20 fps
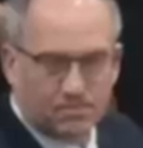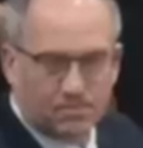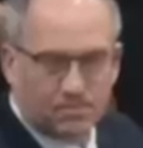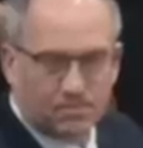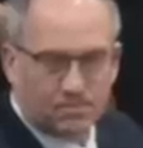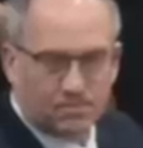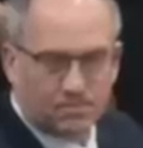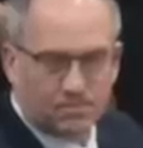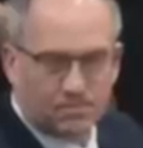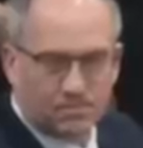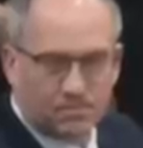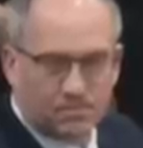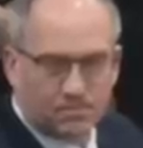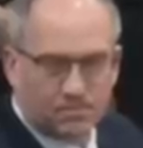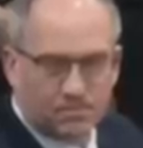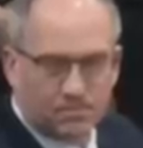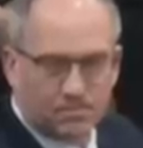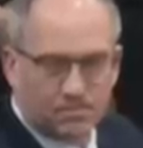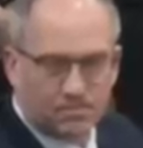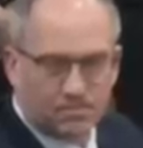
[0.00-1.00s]

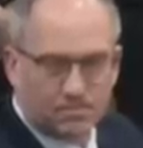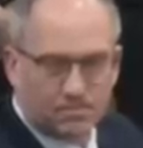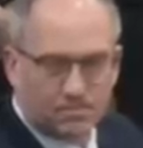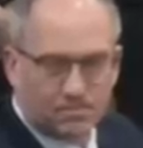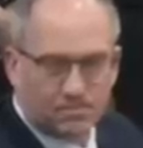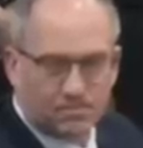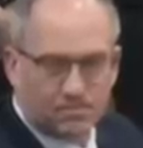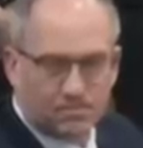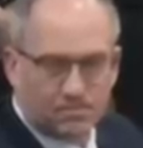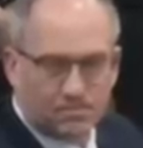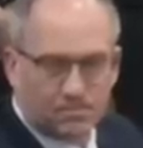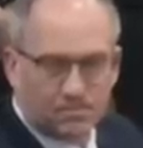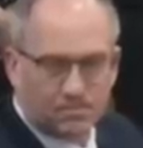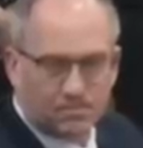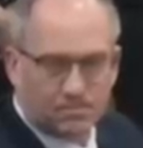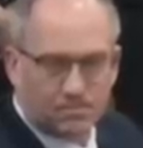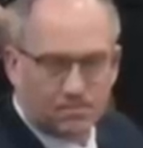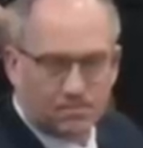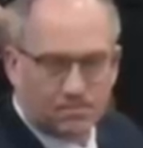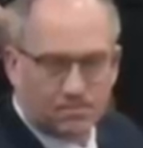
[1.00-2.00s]

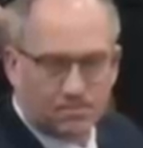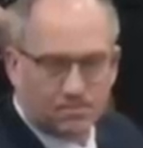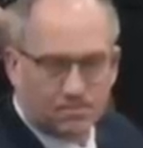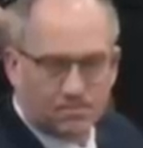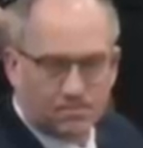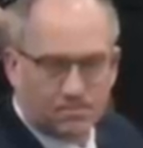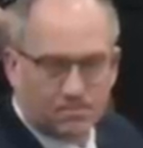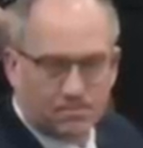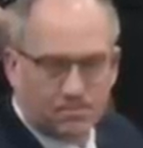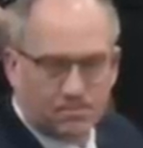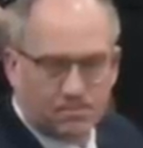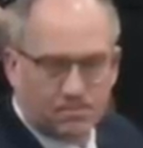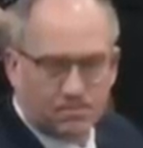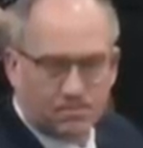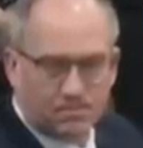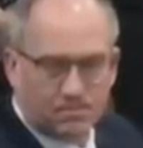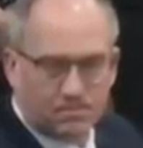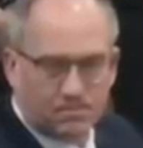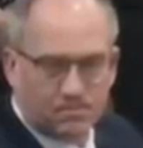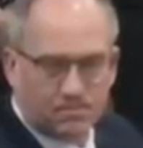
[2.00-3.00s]

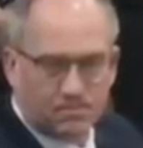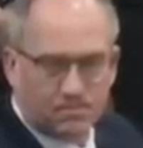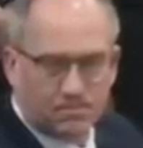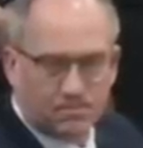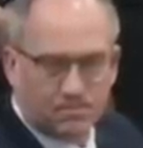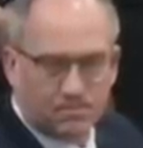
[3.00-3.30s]
(not speaking)